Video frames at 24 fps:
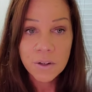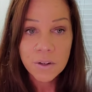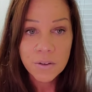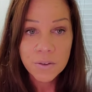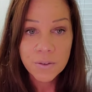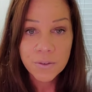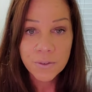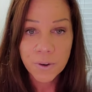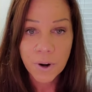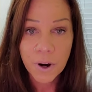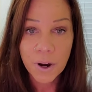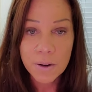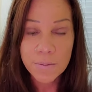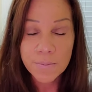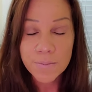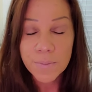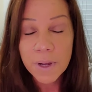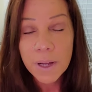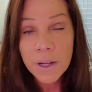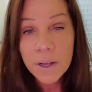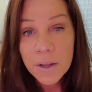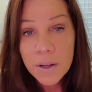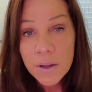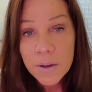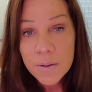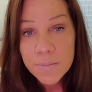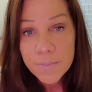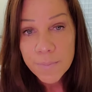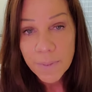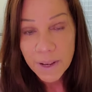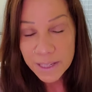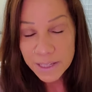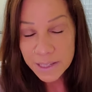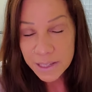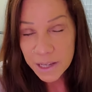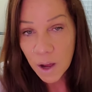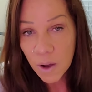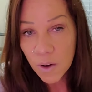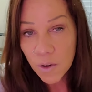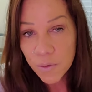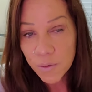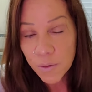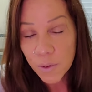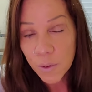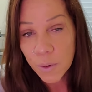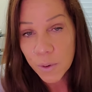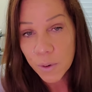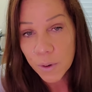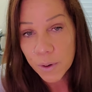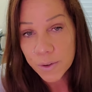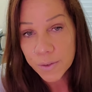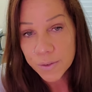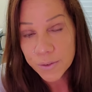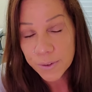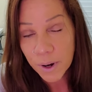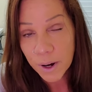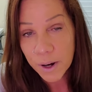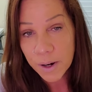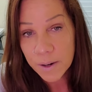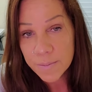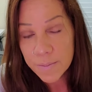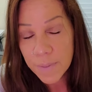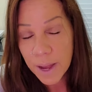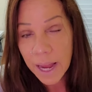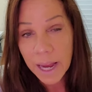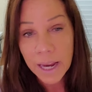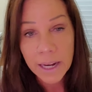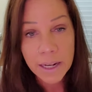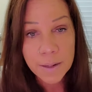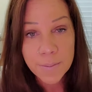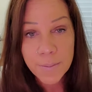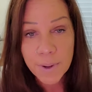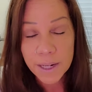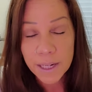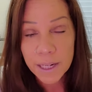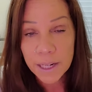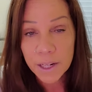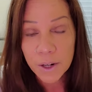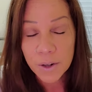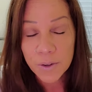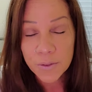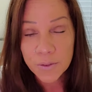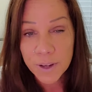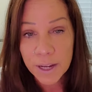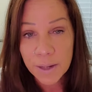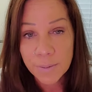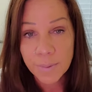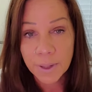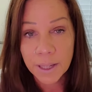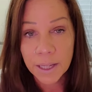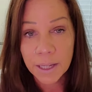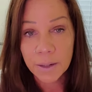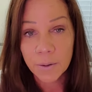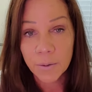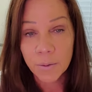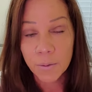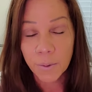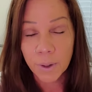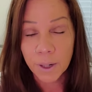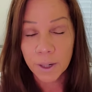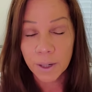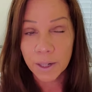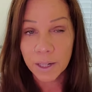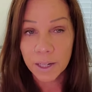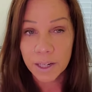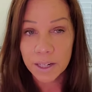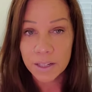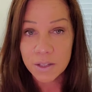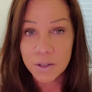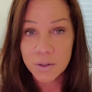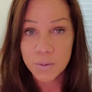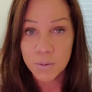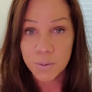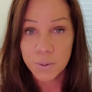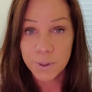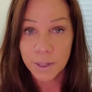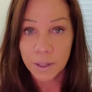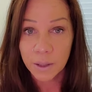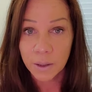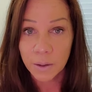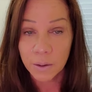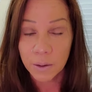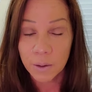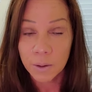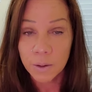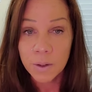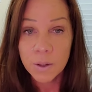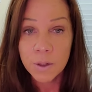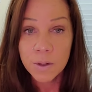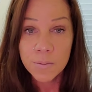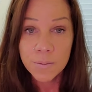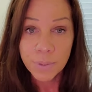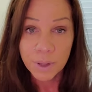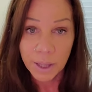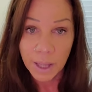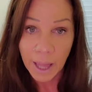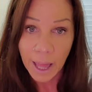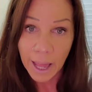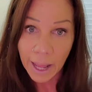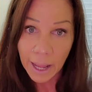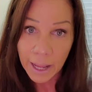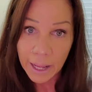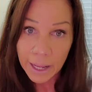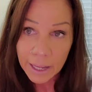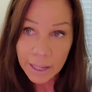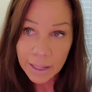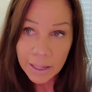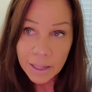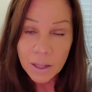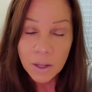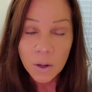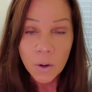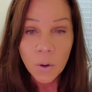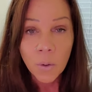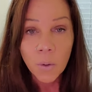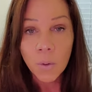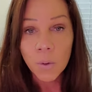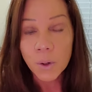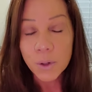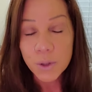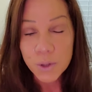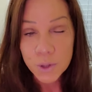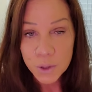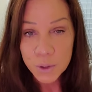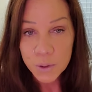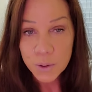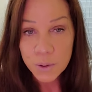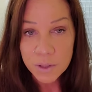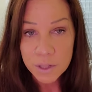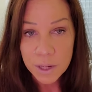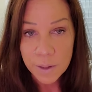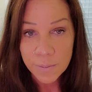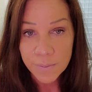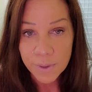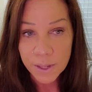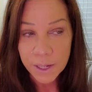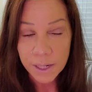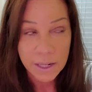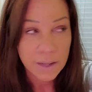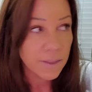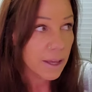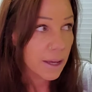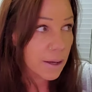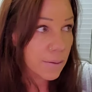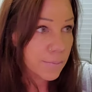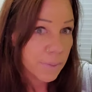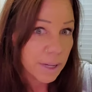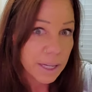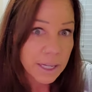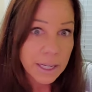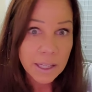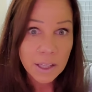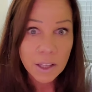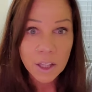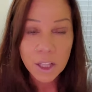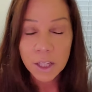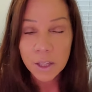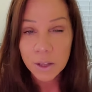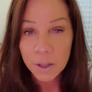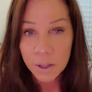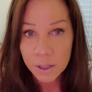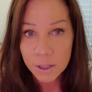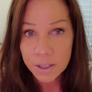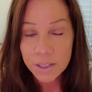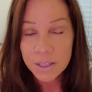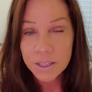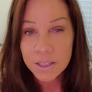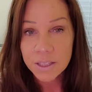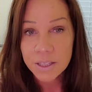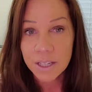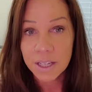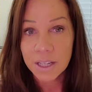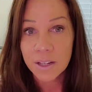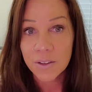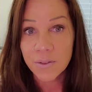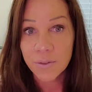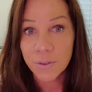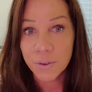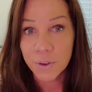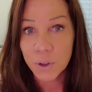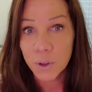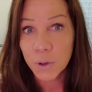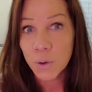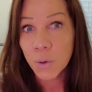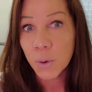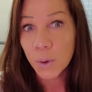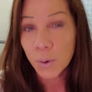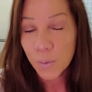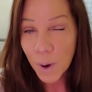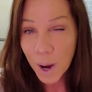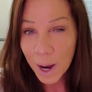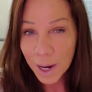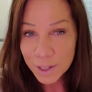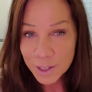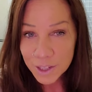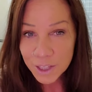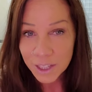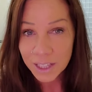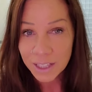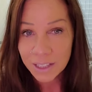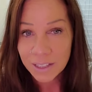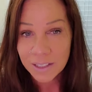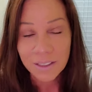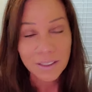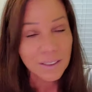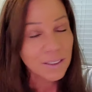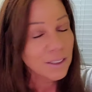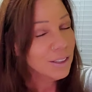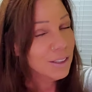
from myself or from anybody in our family, where kids will play or do something and they immediately look to see if you're watching.